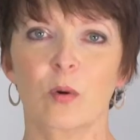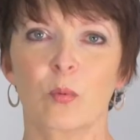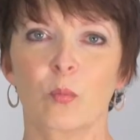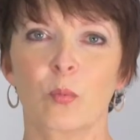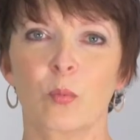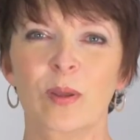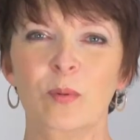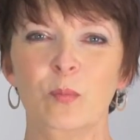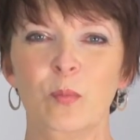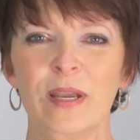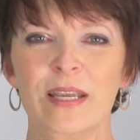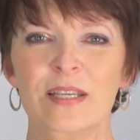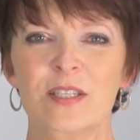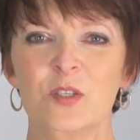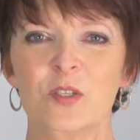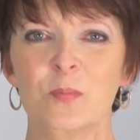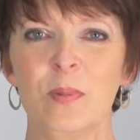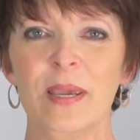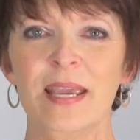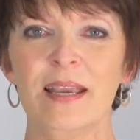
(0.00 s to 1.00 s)
When we
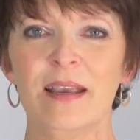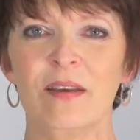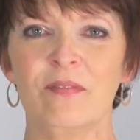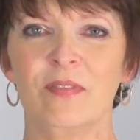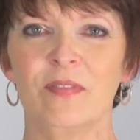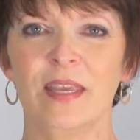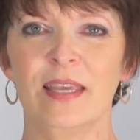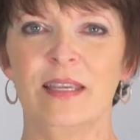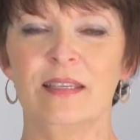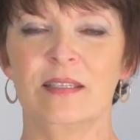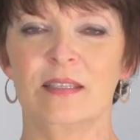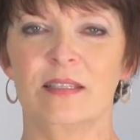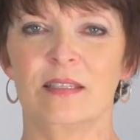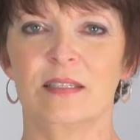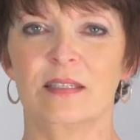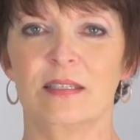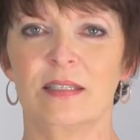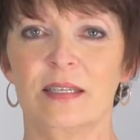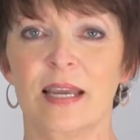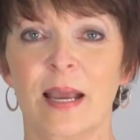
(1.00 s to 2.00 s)
speak of these
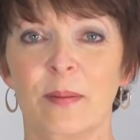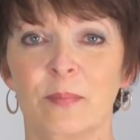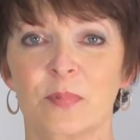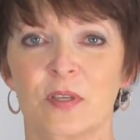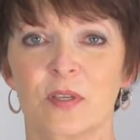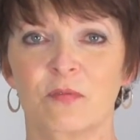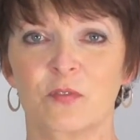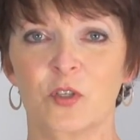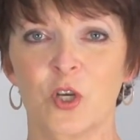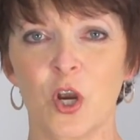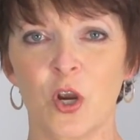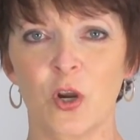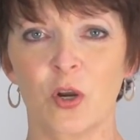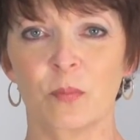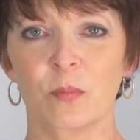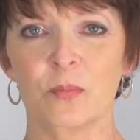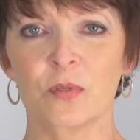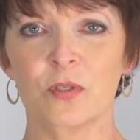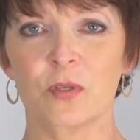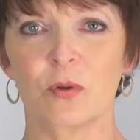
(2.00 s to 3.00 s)
types of
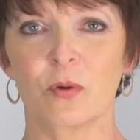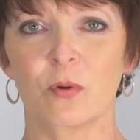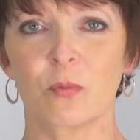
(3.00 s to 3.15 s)
terms,